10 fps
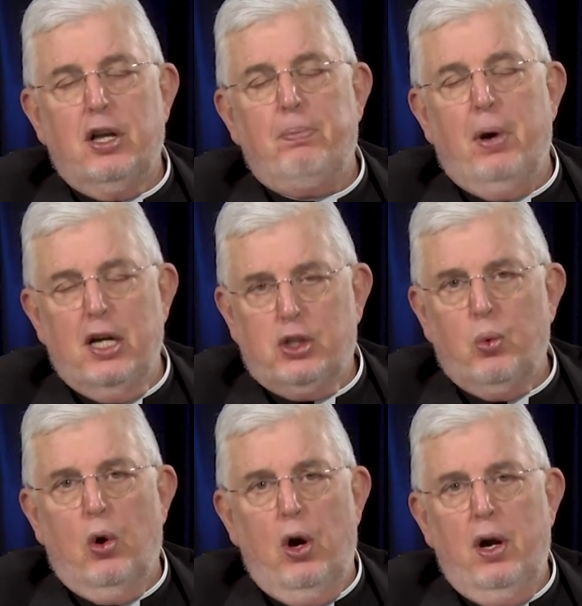a
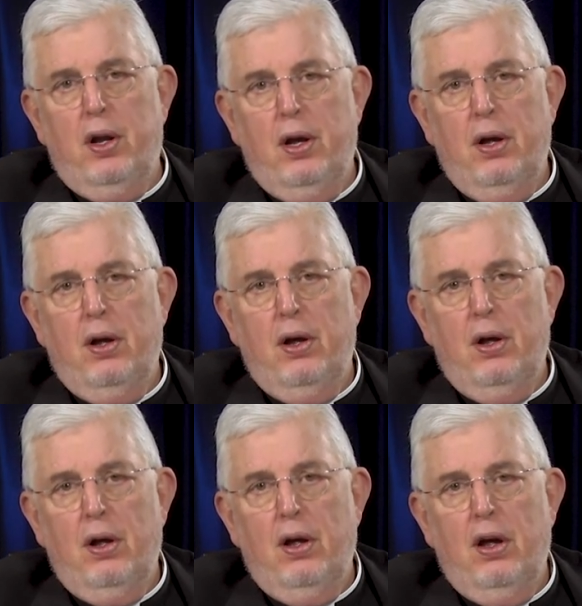buzzword
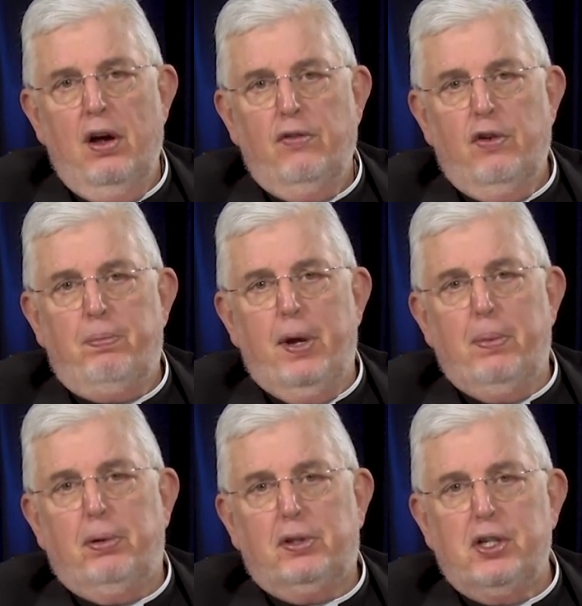for
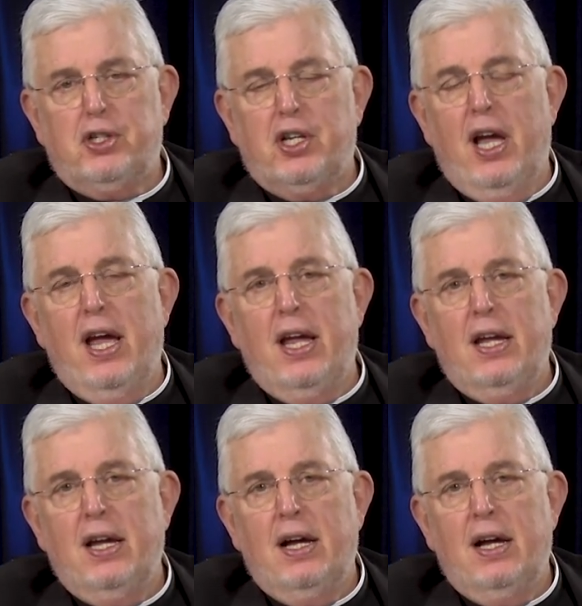people to say,